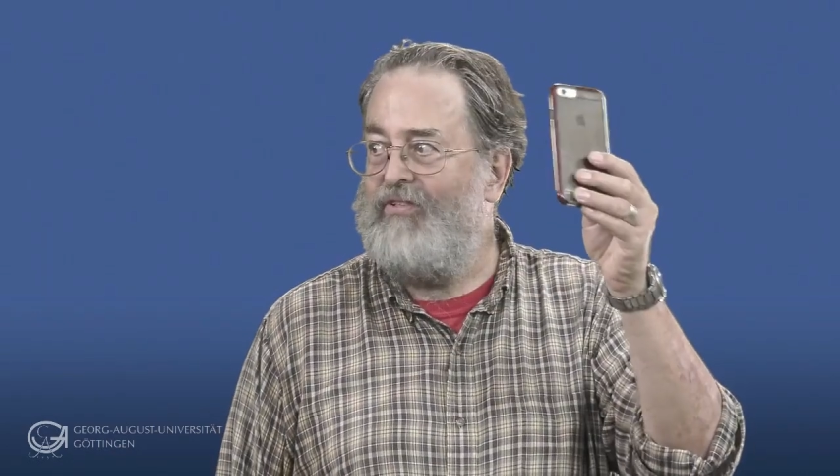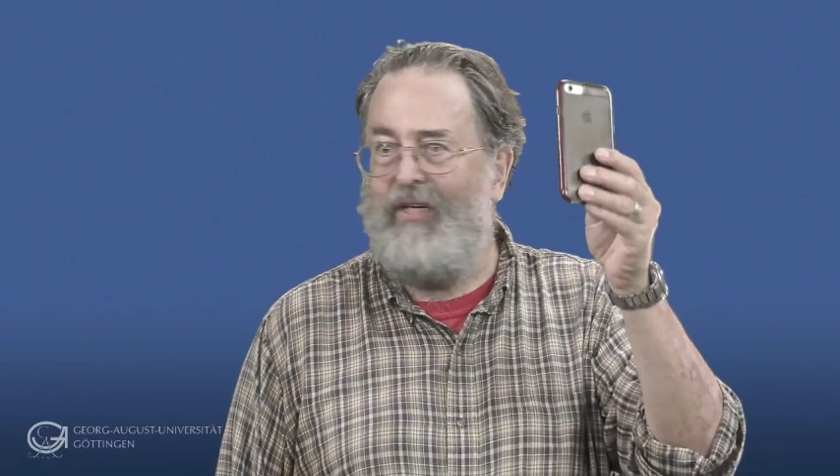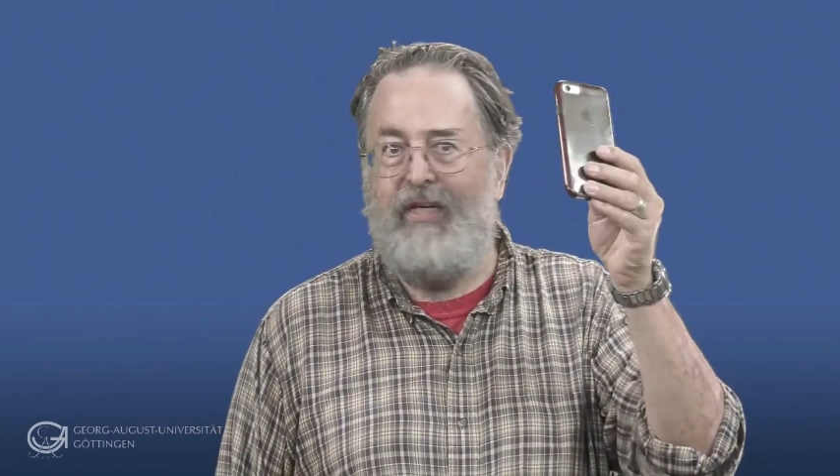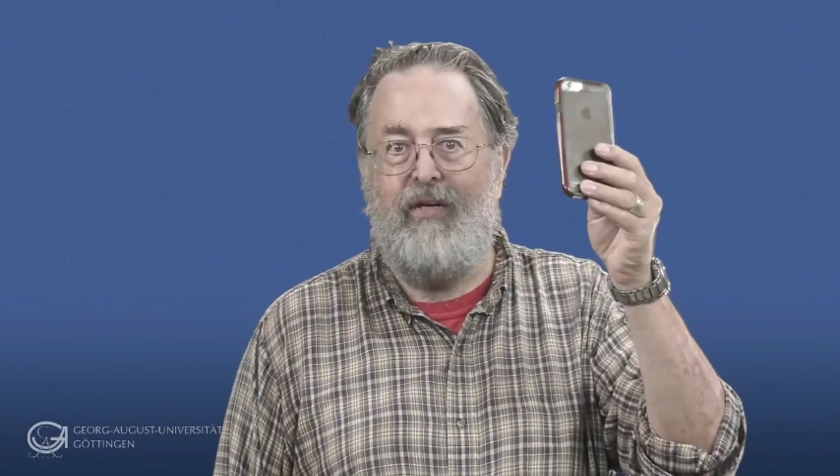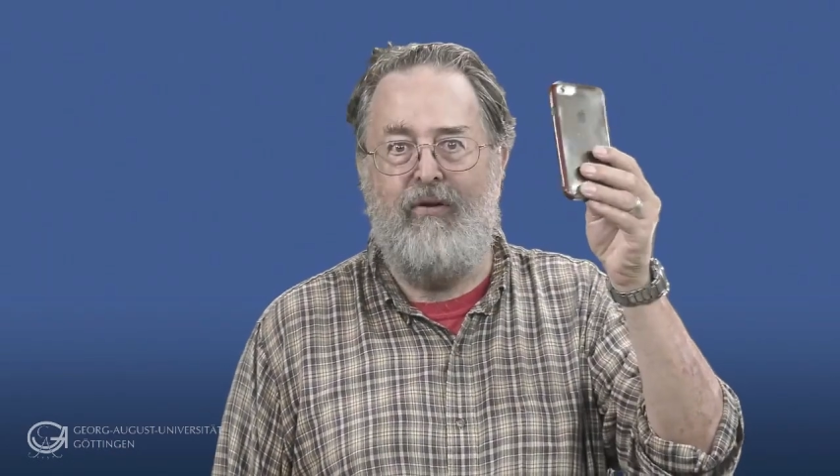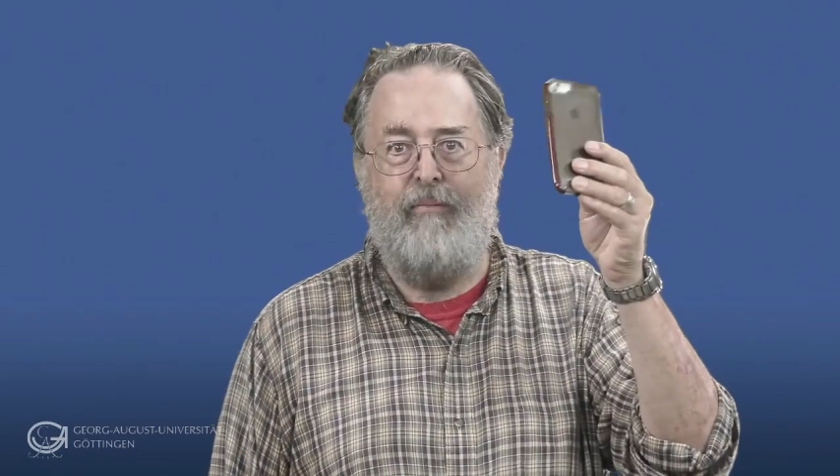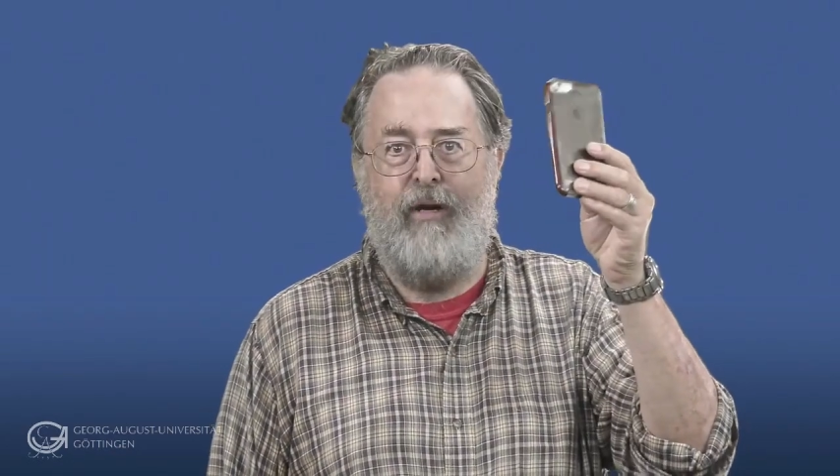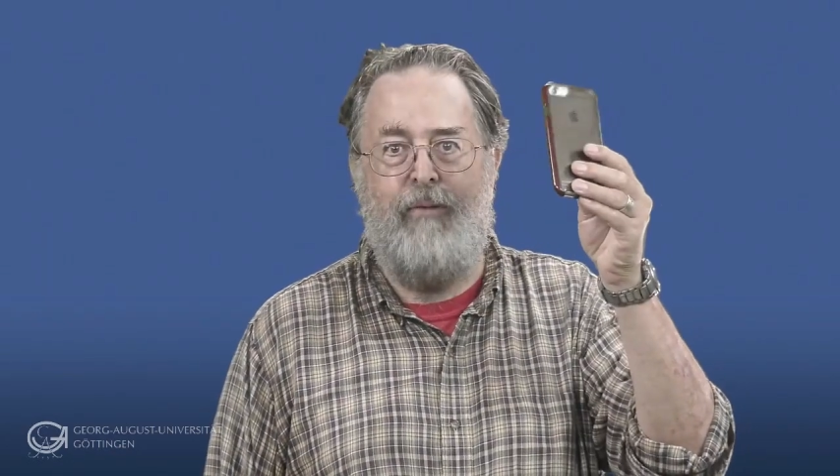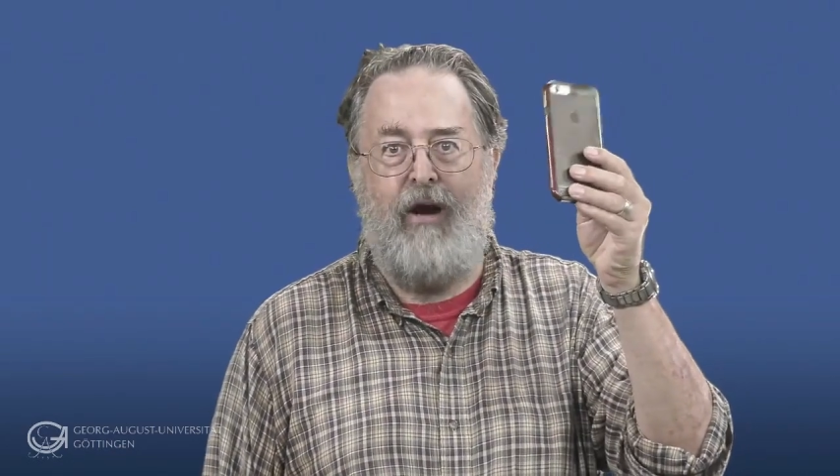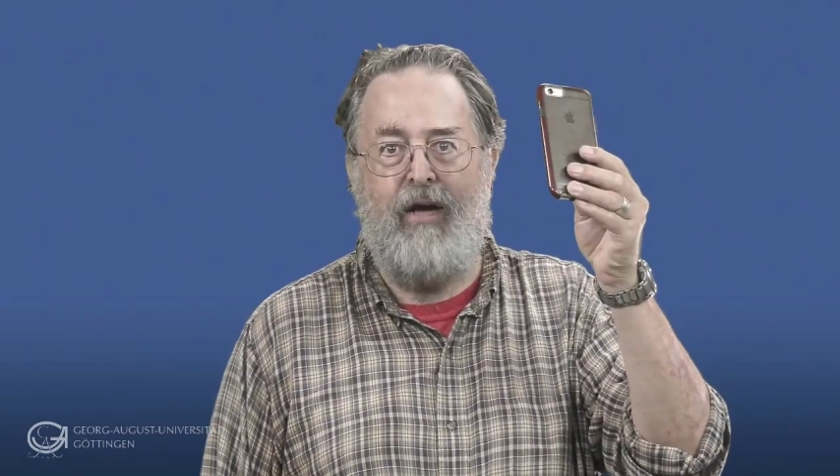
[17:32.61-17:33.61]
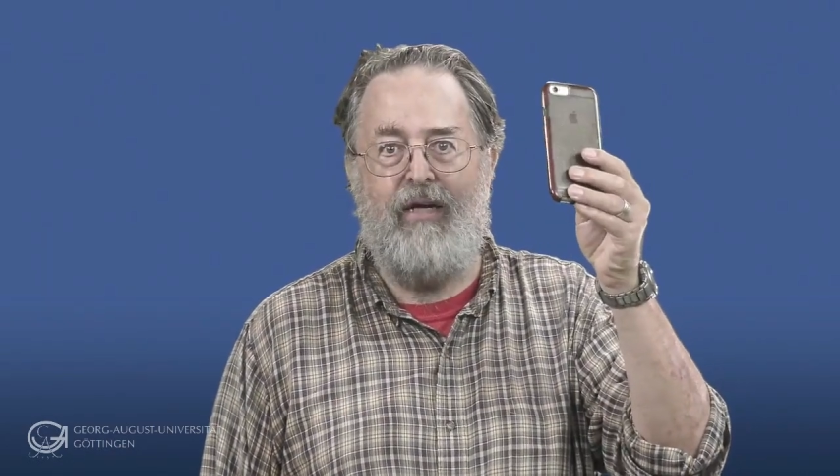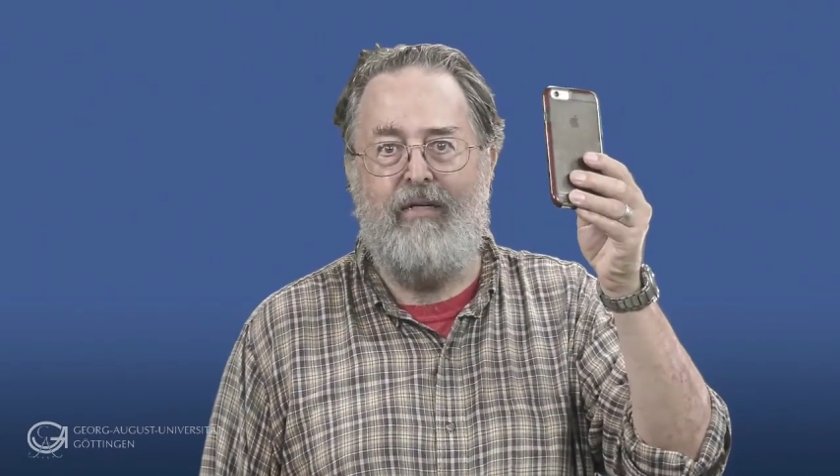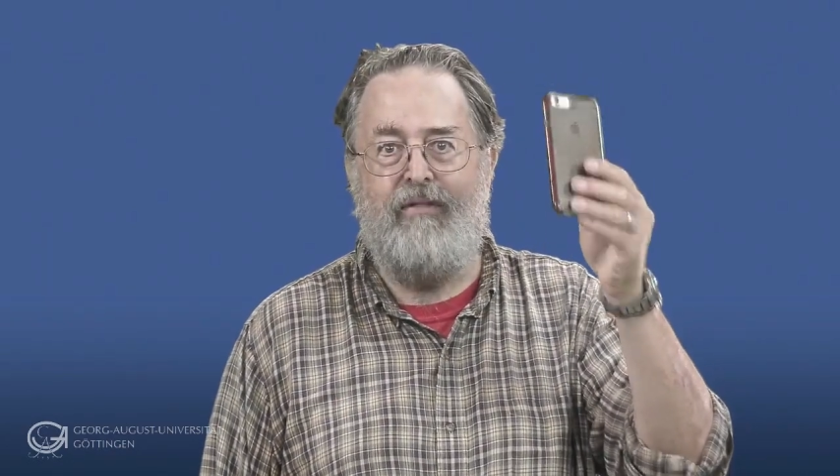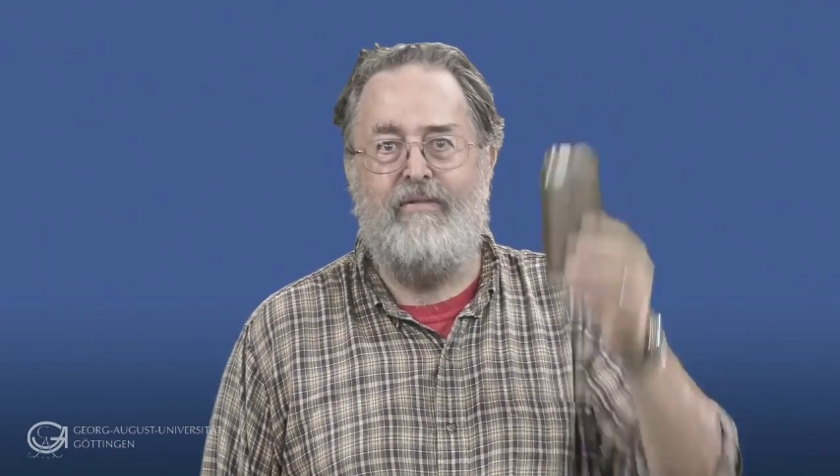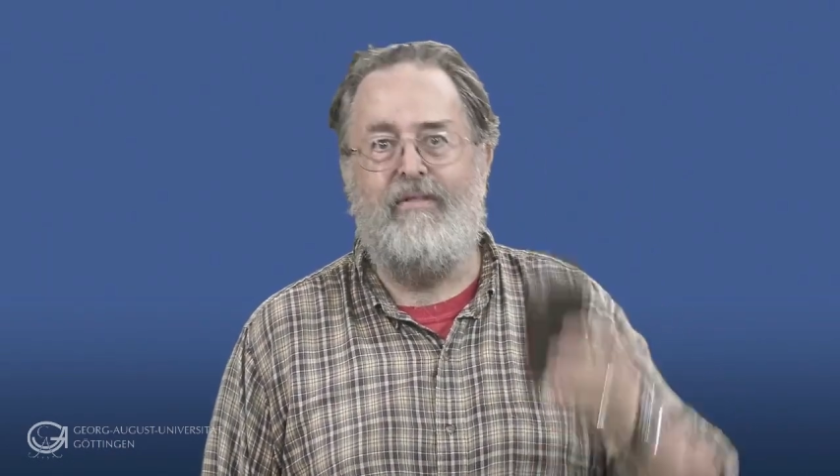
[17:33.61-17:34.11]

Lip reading: sitting here in my pocket.